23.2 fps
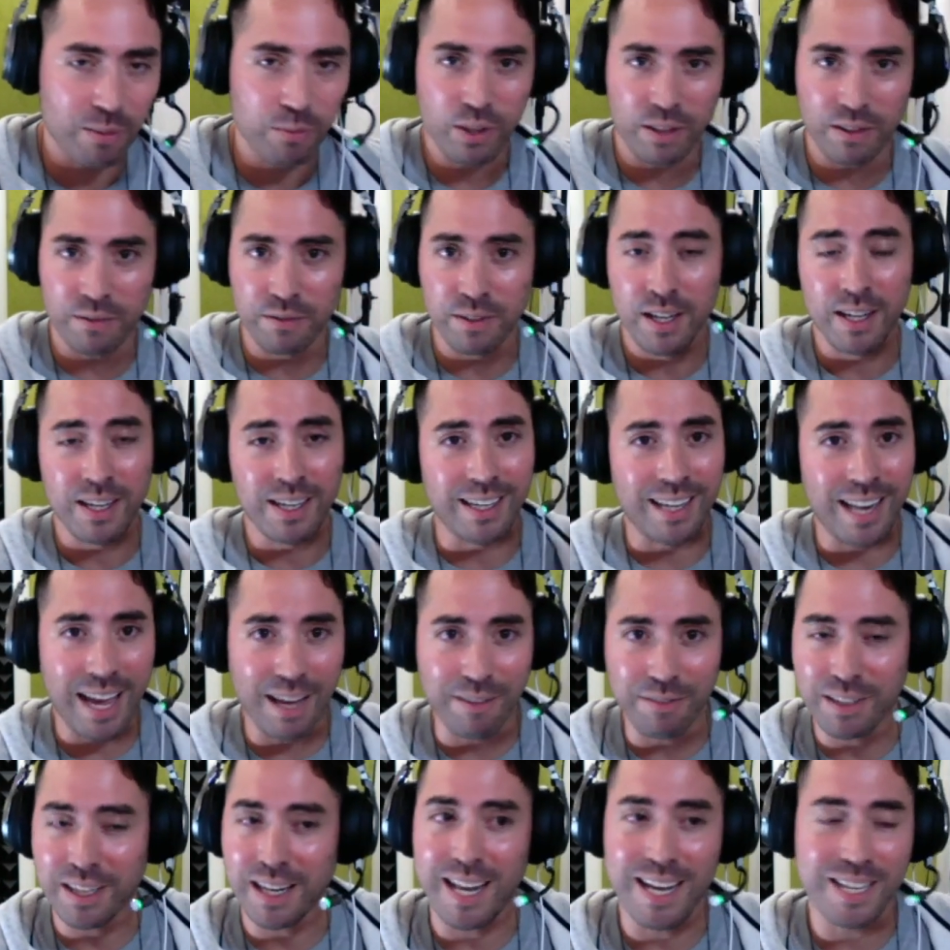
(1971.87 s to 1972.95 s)
We have
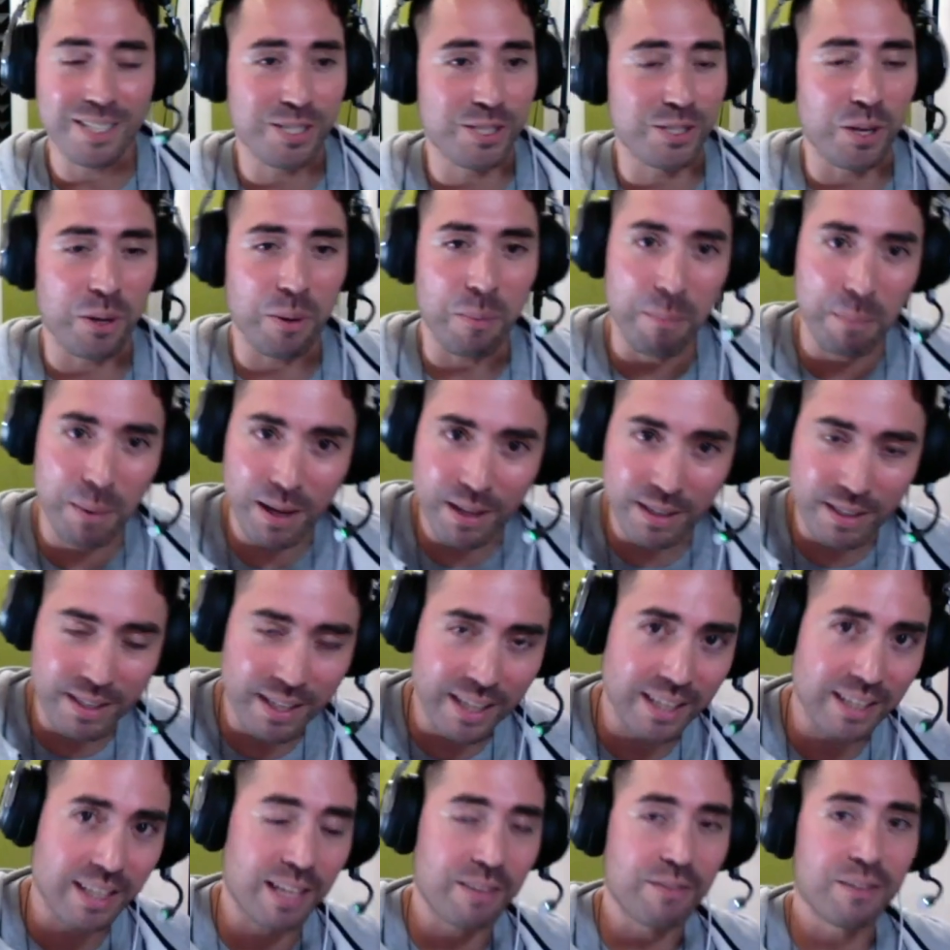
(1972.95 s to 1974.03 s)
live classes on
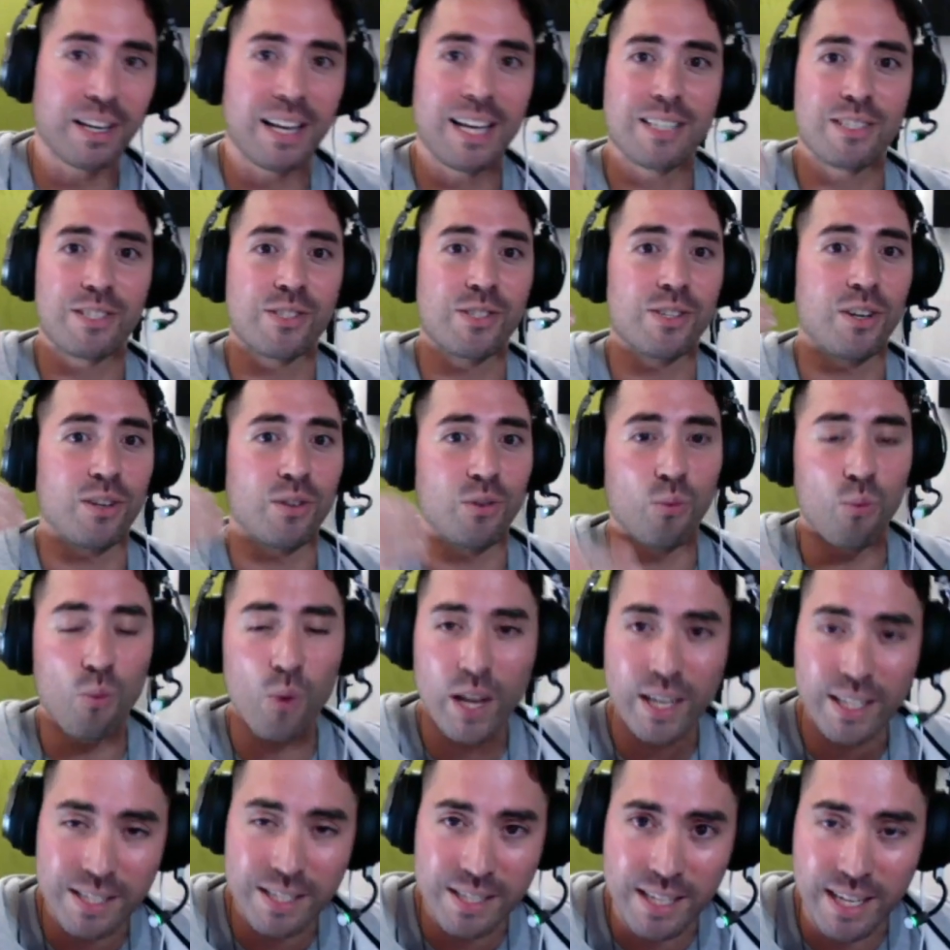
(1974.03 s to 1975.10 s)
Monday, live classes on
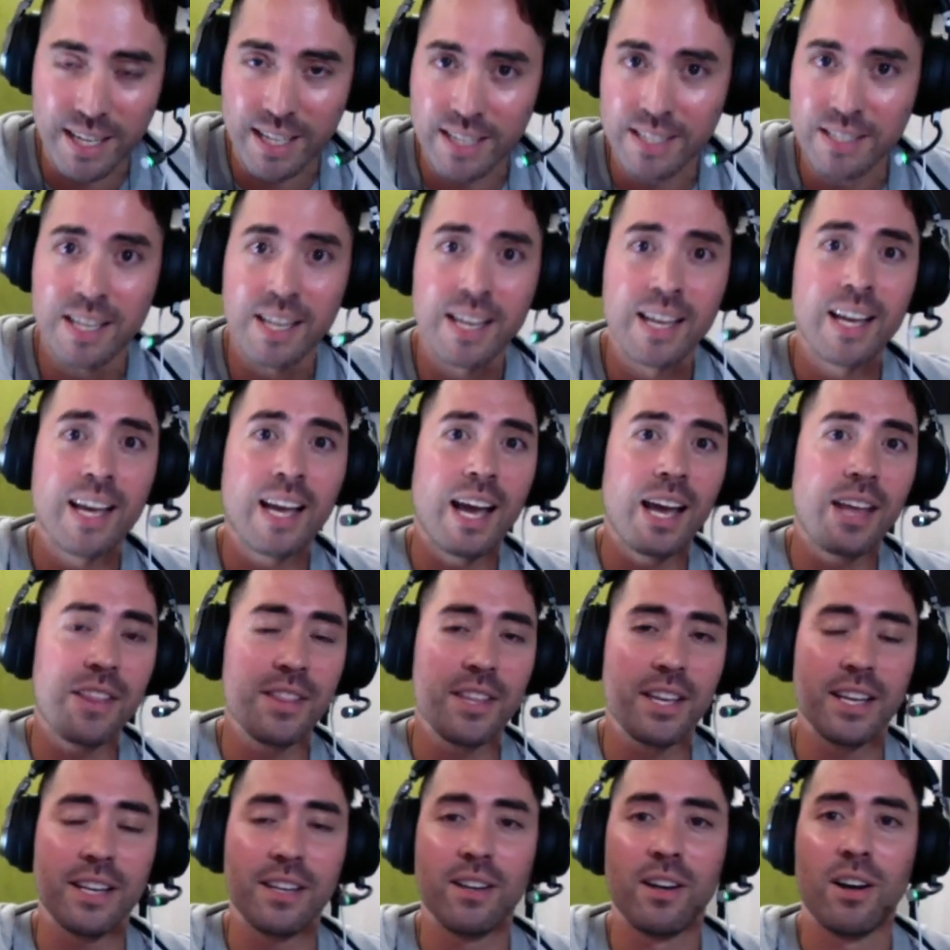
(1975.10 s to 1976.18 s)
Wednesdays, and
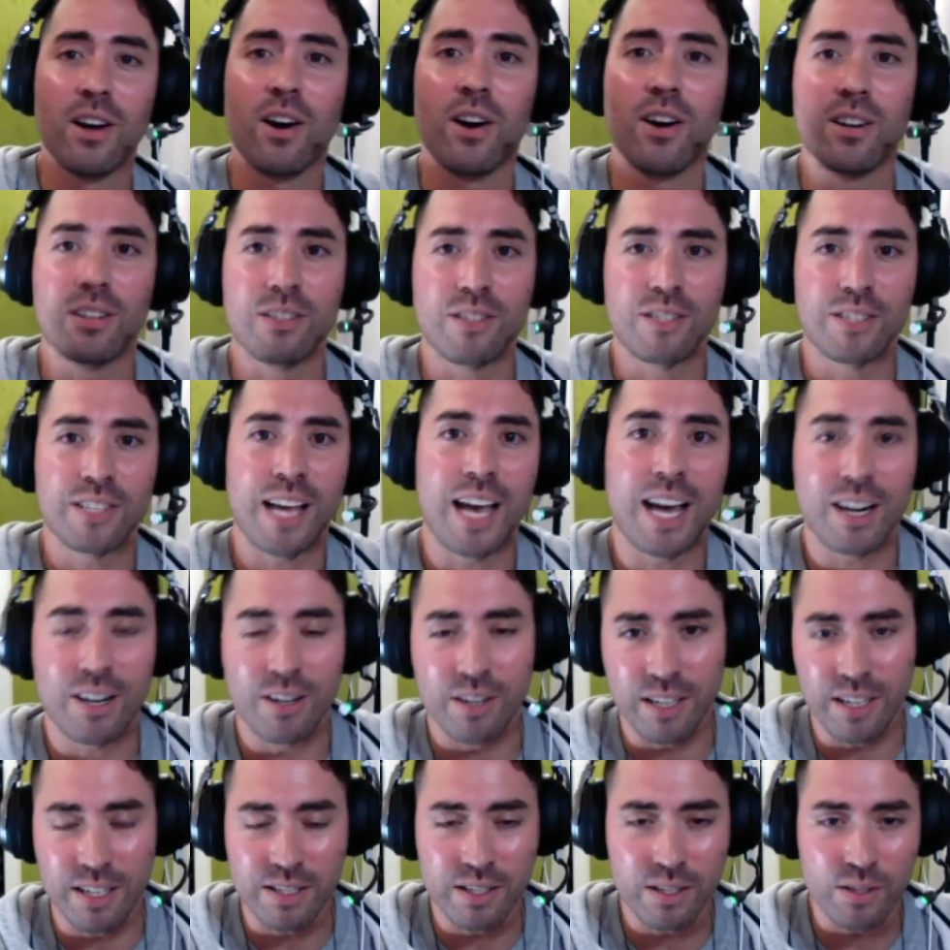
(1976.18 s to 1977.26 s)
then on
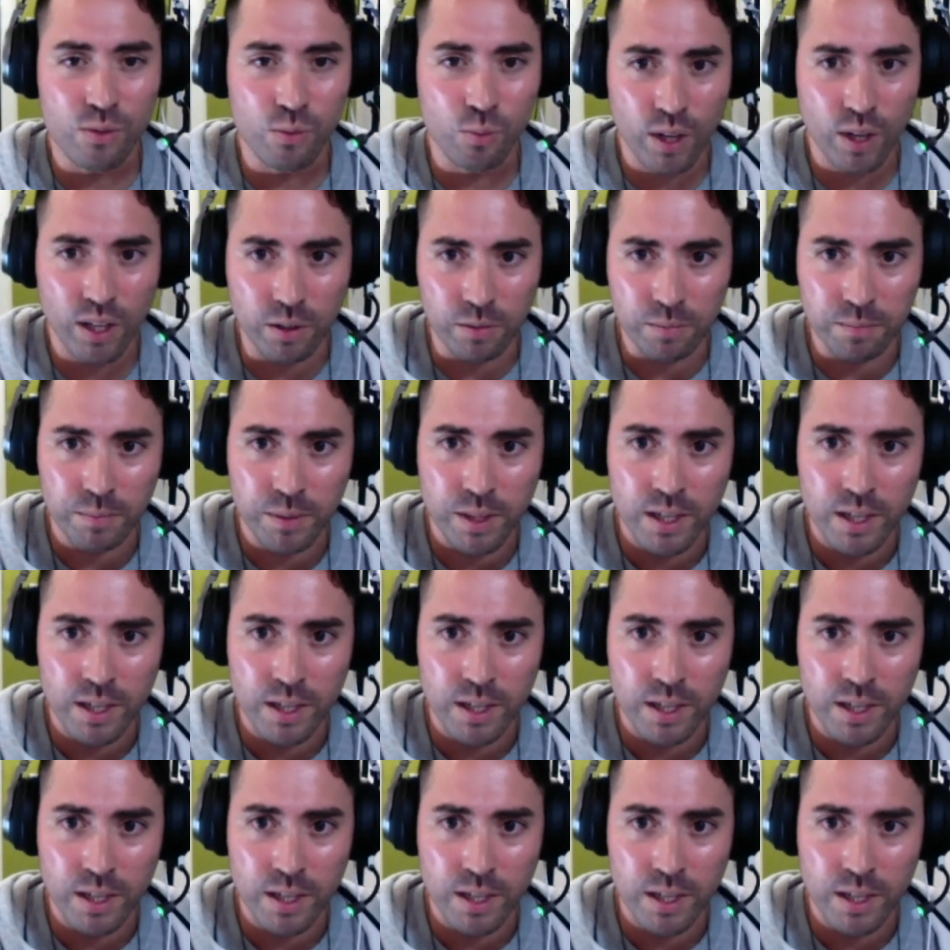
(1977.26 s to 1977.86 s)
Saturdays as well.